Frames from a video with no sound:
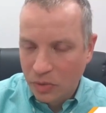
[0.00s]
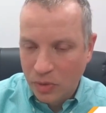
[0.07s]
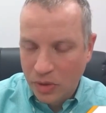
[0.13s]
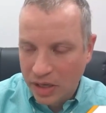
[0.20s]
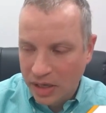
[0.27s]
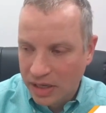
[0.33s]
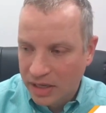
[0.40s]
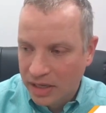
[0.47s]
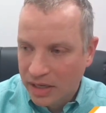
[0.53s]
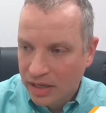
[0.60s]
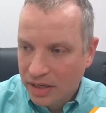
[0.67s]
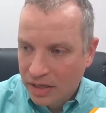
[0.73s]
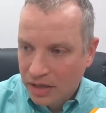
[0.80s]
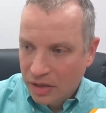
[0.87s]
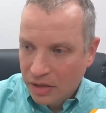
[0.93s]
I
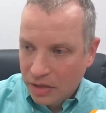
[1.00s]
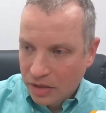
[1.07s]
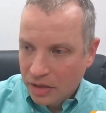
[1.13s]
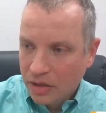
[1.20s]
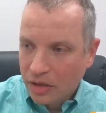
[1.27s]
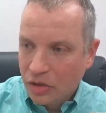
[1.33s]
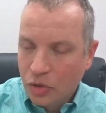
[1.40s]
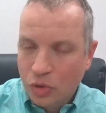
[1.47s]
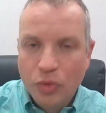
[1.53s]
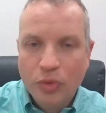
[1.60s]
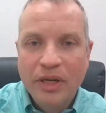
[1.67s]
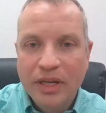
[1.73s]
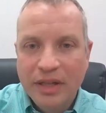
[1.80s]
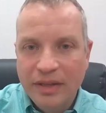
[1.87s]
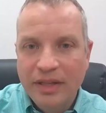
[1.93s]

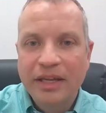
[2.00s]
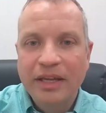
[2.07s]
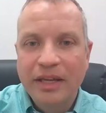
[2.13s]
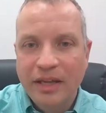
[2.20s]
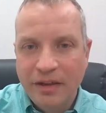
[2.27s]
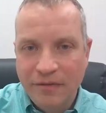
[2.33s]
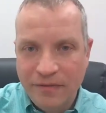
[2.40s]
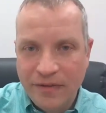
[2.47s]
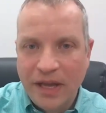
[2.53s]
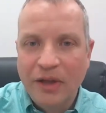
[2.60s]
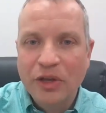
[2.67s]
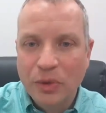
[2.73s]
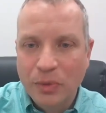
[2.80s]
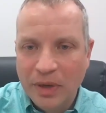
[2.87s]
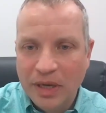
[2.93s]
critically
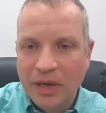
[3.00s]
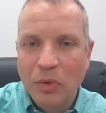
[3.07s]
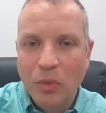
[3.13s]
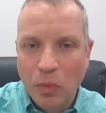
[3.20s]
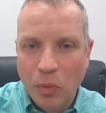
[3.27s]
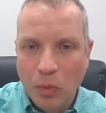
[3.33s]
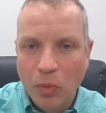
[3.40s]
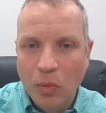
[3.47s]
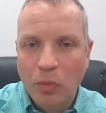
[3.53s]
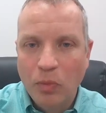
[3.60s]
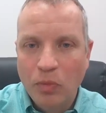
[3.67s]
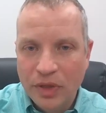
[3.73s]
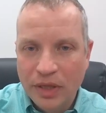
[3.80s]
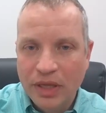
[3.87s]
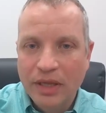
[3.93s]
evaluate
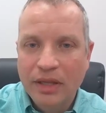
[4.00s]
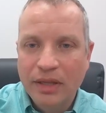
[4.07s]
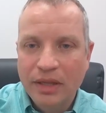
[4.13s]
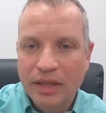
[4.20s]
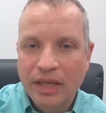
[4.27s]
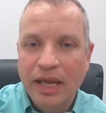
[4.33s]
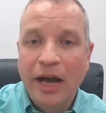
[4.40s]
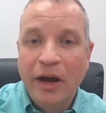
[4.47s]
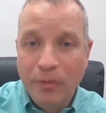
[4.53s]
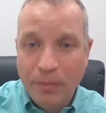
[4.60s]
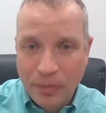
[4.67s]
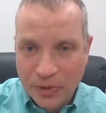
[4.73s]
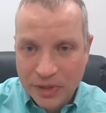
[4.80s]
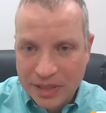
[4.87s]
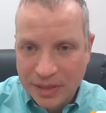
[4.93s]
the
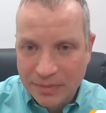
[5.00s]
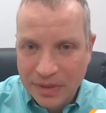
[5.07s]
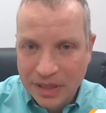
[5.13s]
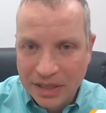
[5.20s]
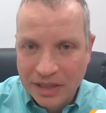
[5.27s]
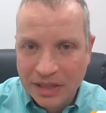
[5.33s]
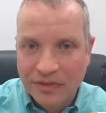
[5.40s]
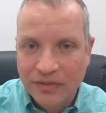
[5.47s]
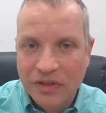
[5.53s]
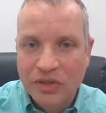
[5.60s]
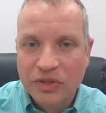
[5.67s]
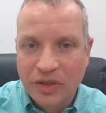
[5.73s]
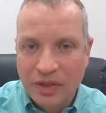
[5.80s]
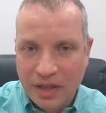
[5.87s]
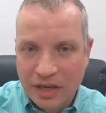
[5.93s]
outputs I'm being given
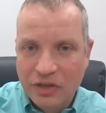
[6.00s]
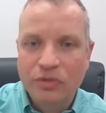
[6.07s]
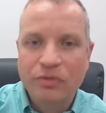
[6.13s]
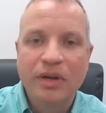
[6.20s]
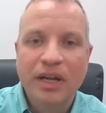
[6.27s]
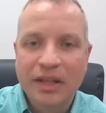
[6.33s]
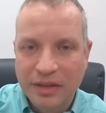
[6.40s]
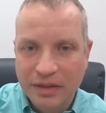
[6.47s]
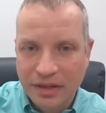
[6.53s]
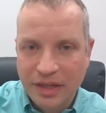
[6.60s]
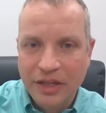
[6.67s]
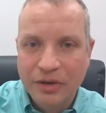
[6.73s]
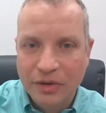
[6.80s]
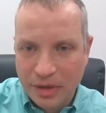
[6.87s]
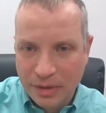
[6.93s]
to then direct the
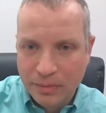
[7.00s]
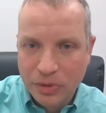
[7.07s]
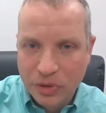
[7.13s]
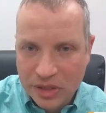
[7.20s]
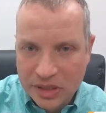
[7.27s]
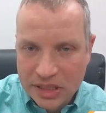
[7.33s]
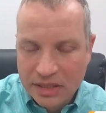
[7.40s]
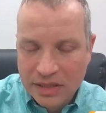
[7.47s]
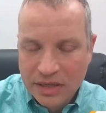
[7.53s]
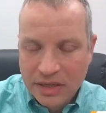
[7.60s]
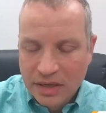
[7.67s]
later inputs?